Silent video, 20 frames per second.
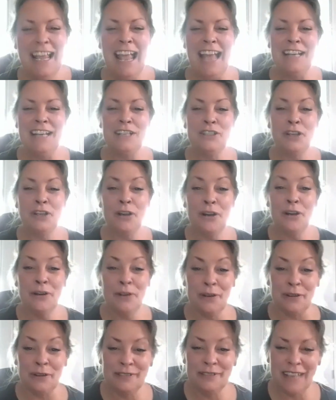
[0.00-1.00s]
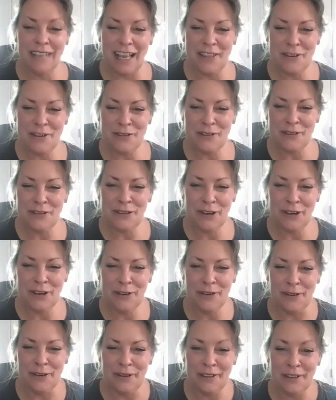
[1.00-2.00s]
And a turtle. Now there's a turtle.